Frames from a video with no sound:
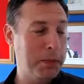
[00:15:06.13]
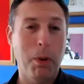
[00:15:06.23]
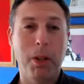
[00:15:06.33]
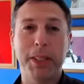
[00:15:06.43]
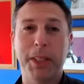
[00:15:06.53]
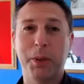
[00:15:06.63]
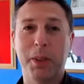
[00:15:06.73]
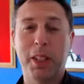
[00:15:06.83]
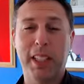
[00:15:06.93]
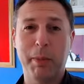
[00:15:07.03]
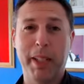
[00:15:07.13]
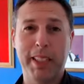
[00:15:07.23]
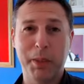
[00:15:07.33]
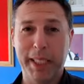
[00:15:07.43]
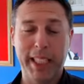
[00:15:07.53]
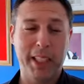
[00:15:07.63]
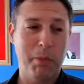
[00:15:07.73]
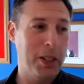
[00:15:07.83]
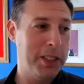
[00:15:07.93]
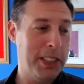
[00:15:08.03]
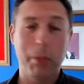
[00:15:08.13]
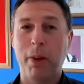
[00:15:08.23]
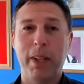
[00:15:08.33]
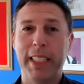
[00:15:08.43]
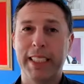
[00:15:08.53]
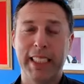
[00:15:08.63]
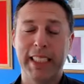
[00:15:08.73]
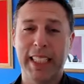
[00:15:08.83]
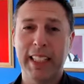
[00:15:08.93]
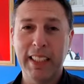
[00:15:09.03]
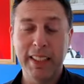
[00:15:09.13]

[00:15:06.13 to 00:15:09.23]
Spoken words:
March as we're talking about this, beginning of March. I'm already changing it.